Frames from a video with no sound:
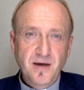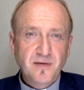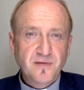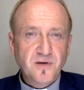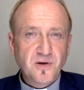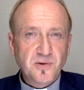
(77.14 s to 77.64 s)

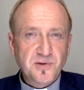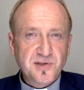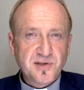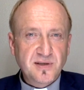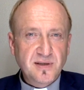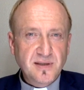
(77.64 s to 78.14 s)

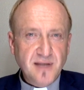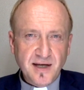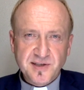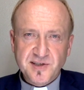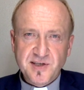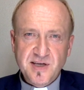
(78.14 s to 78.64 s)
Those
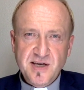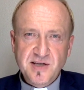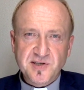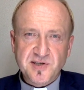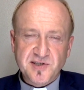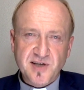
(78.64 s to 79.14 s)
Nazi
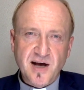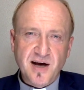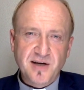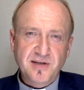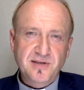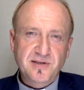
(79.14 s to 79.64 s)

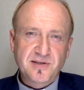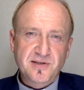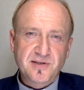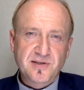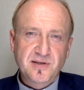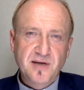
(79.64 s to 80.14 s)

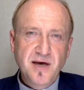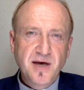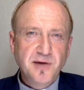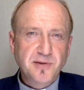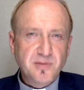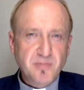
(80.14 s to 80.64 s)
signs,
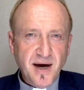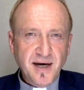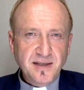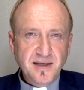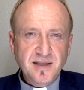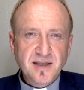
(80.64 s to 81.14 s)

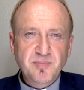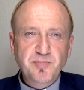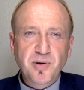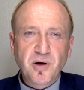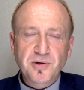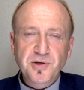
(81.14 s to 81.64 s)
reminding the
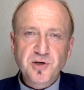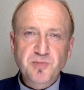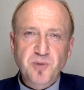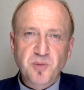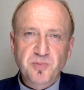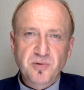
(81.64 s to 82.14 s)
Polish
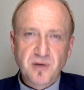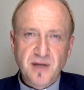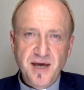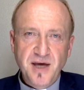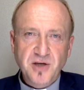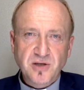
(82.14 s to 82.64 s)

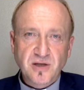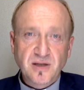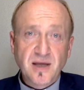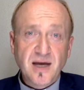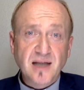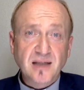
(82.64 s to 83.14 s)
population that
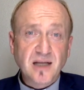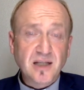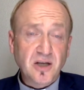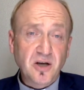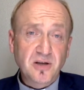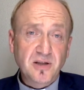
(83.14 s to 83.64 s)
they are not
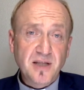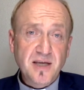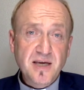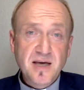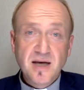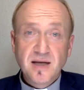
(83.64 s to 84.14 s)

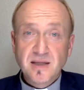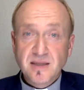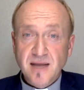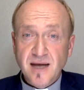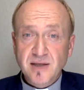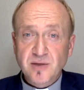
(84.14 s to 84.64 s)
only
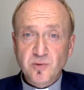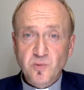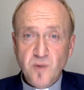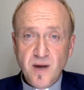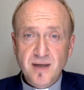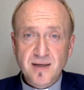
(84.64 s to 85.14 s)
not
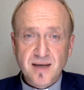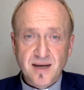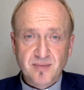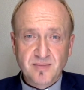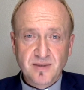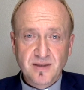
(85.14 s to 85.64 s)

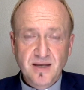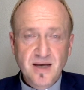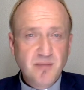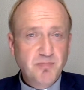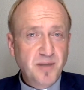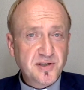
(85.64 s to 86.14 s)
welcome,
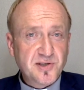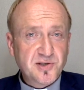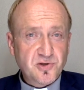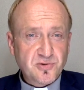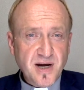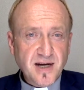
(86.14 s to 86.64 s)
but
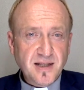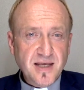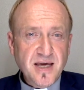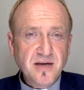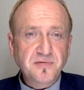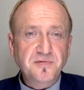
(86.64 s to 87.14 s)

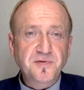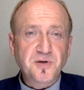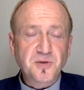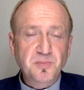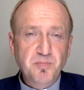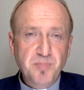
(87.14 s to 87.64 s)
strictly
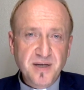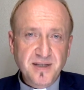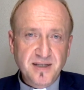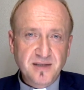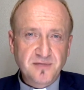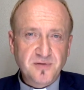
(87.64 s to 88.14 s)

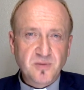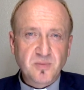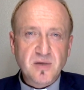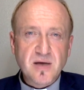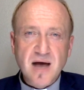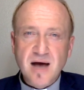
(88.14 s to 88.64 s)
forbidden from
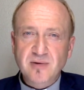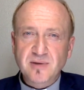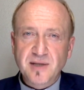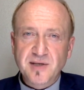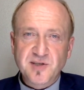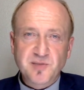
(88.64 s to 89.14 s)

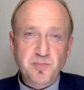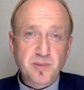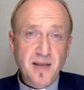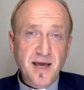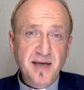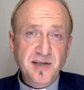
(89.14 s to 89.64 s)
countless
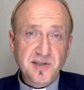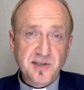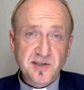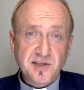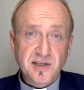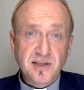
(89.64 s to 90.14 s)

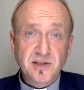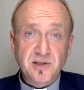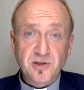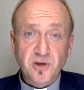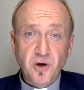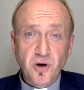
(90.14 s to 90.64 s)
places in
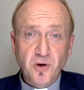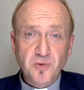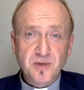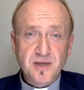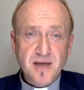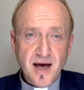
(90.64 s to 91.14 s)
their
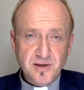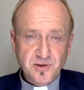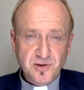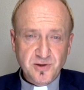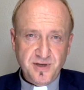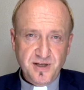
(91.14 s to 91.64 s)
own
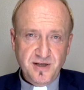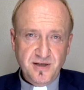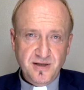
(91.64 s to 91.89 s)
country,